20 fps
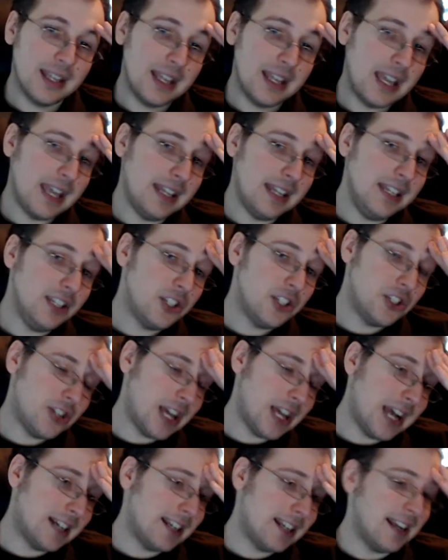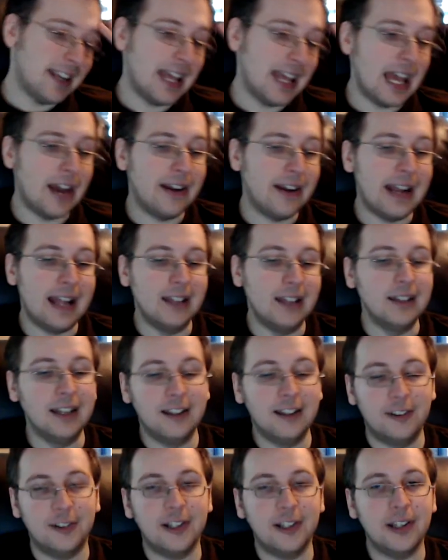And he's shocked at how that
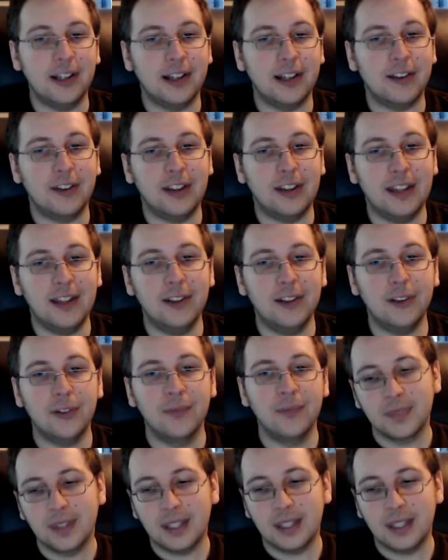list still exists.